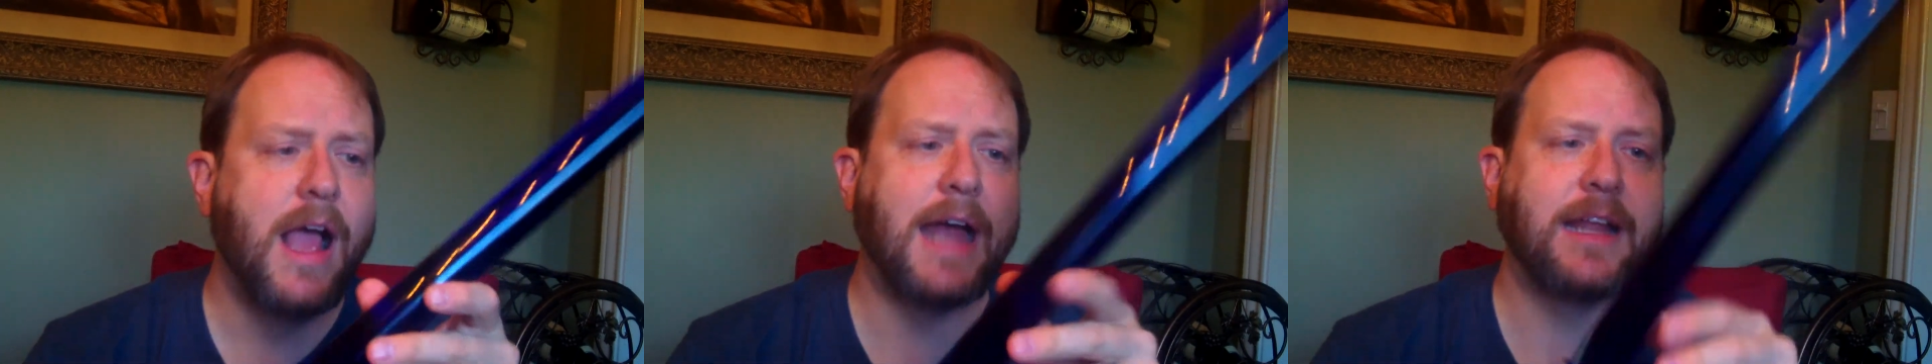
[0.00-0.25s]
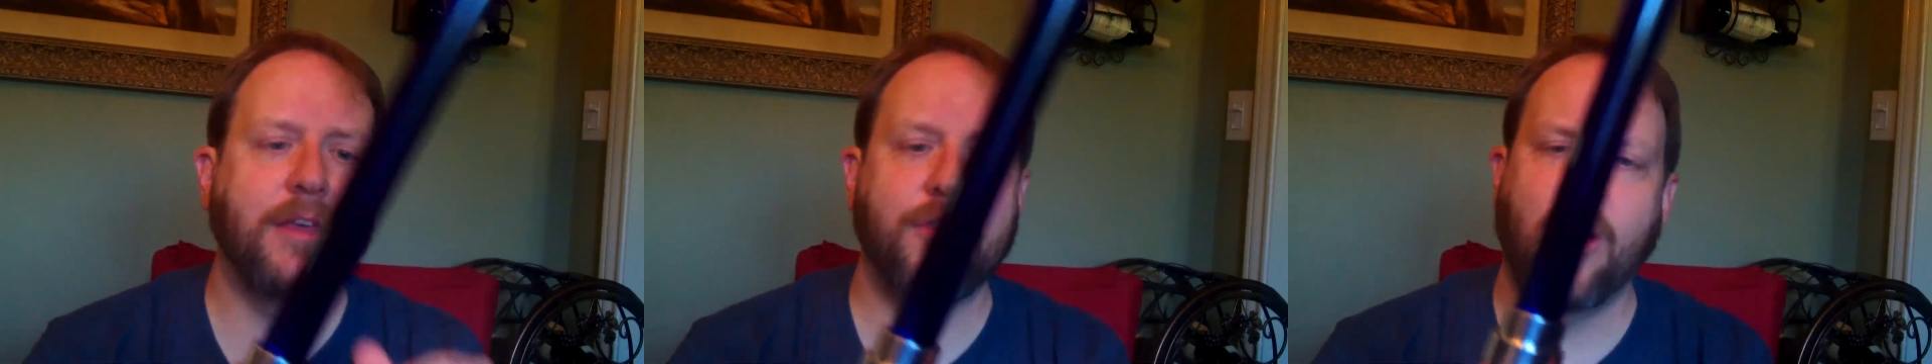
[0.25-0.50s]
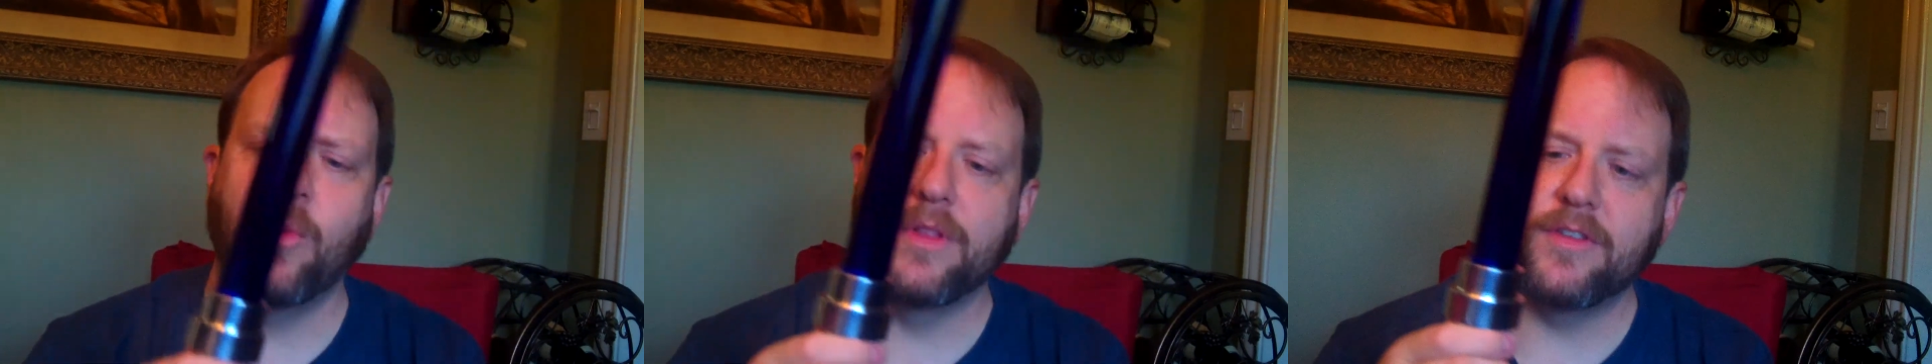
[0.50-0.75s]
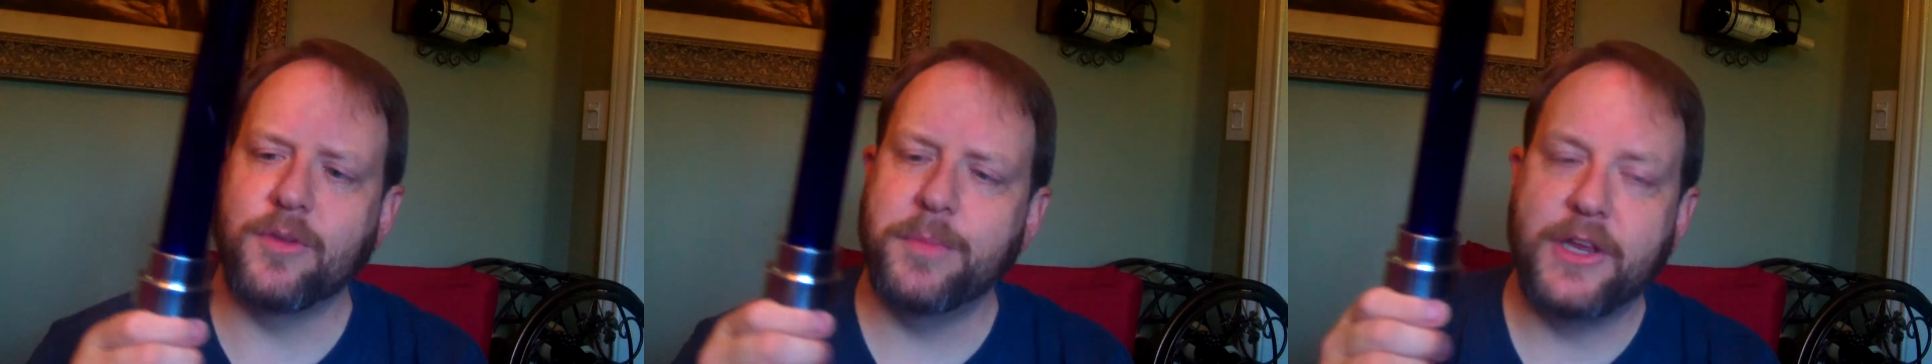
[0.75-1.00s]
And I thought,
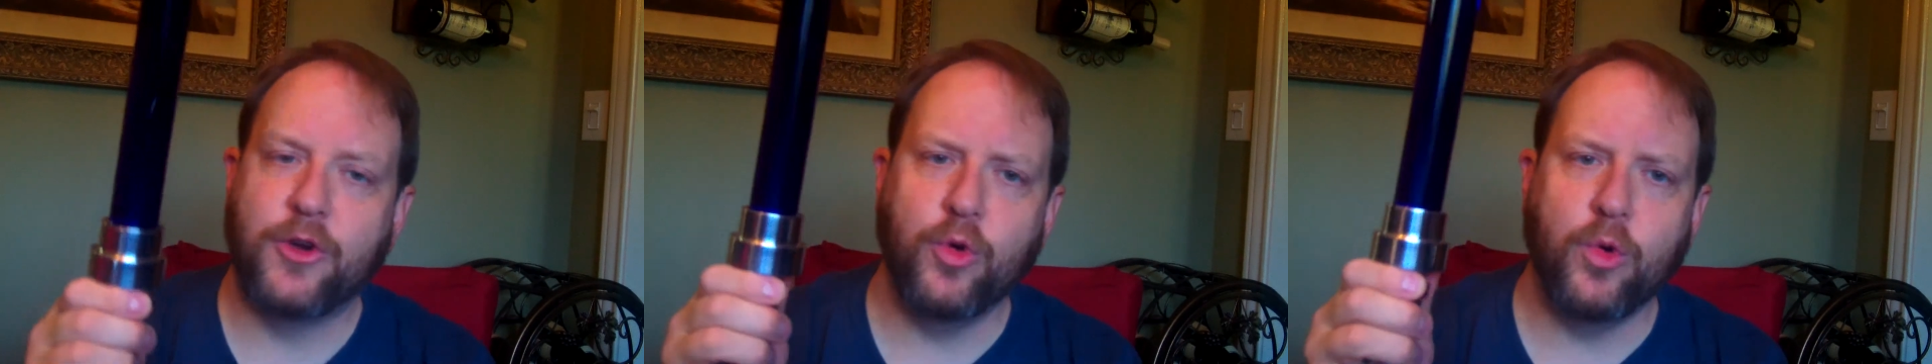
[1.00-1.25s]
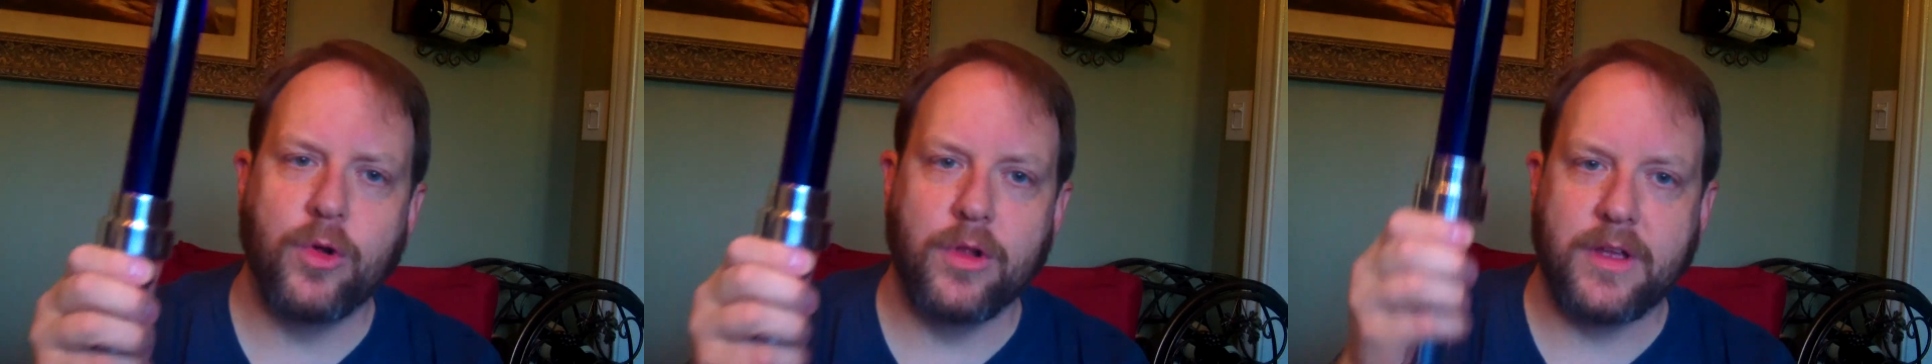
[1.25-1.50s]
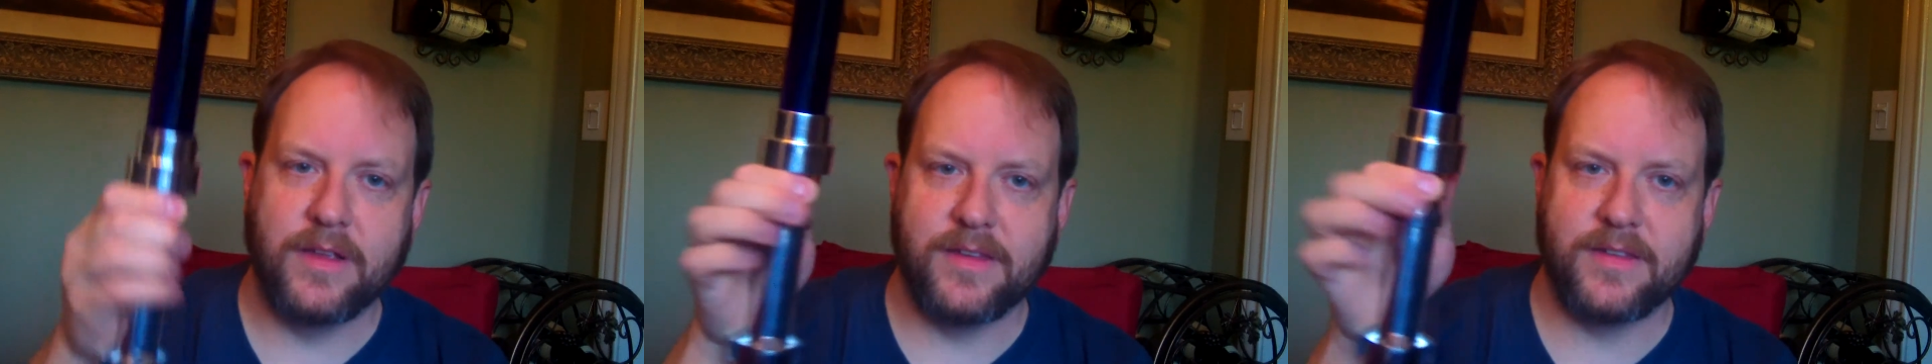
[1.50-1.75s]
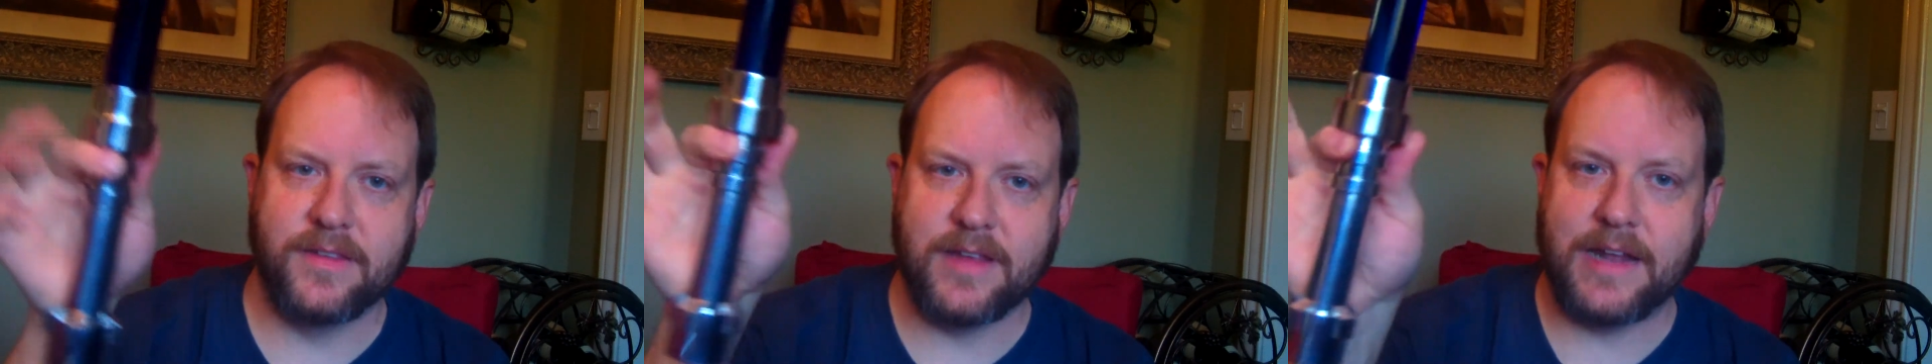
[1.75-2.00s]
well, this will be cool because
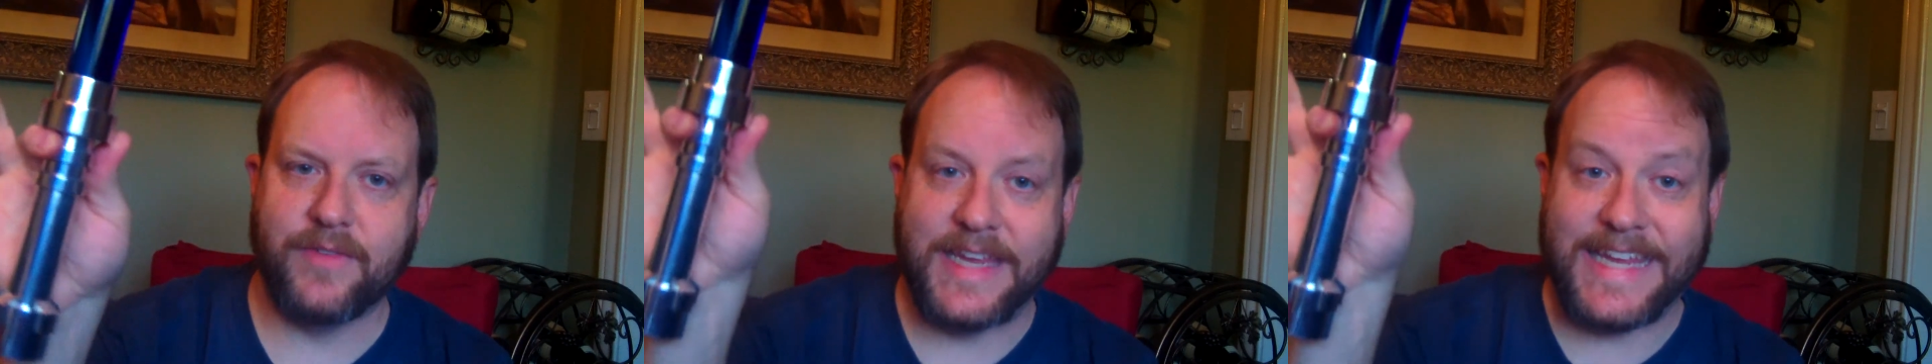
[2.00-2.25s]
this is kind of a